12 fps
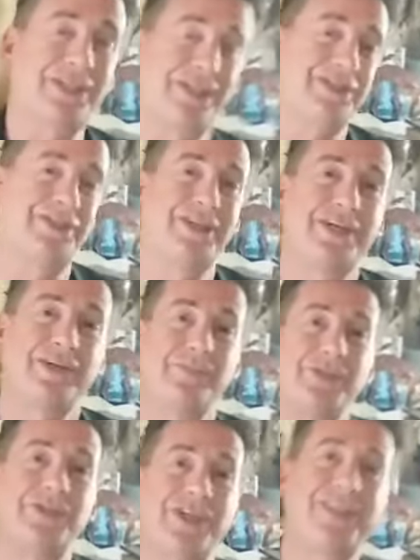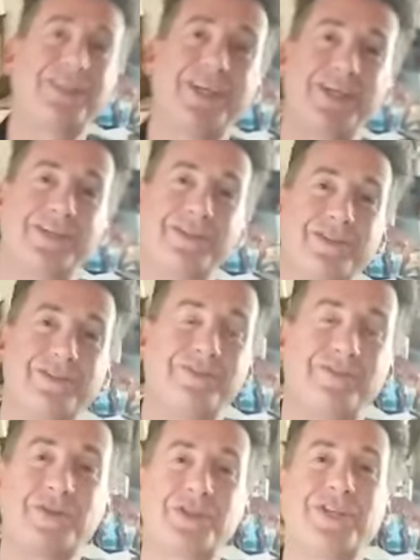ticket and we sat together the first
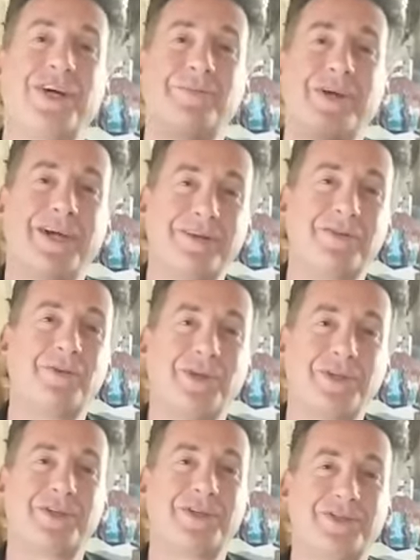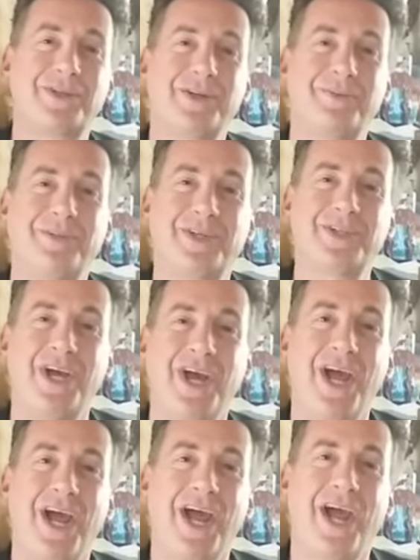time I ever went to Australia, Mitch.
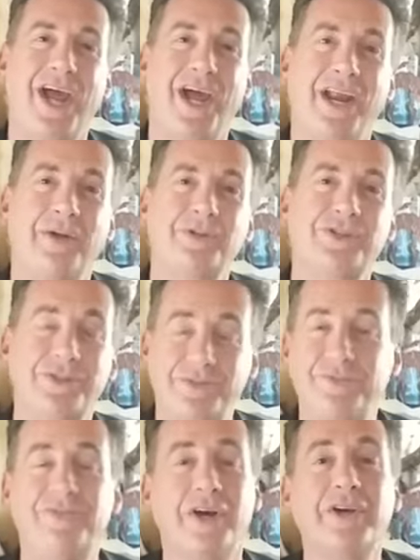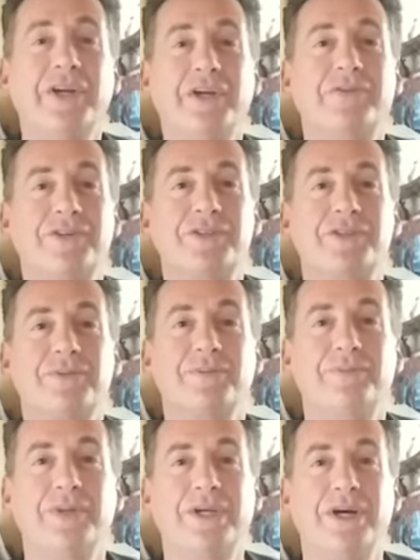And I was very nervous
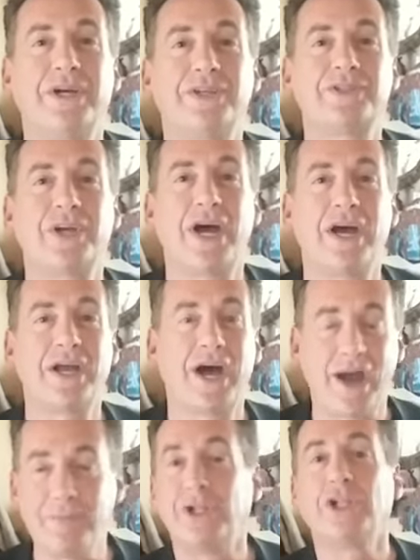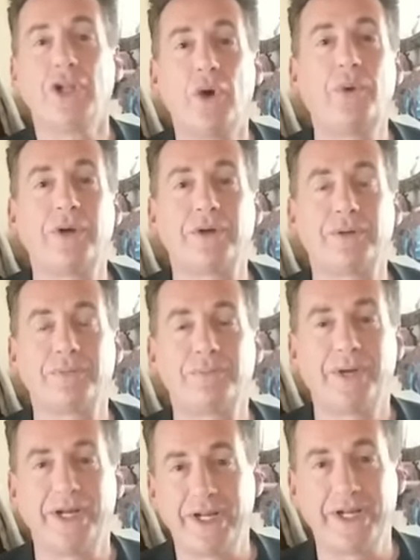because I'm a loner by
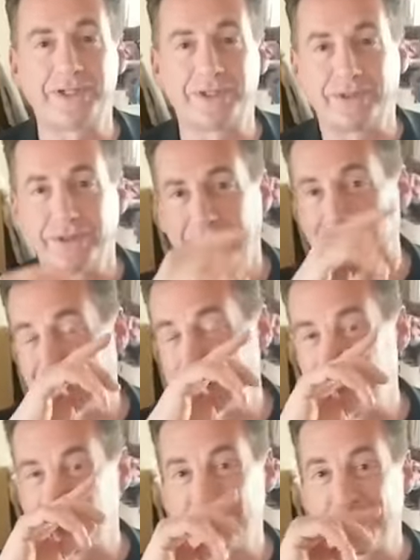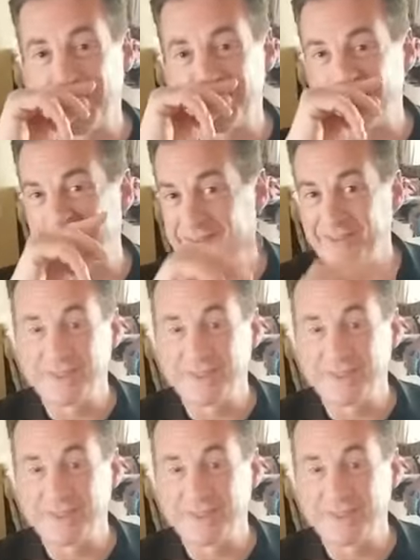nature, and that might surprise a lot of you.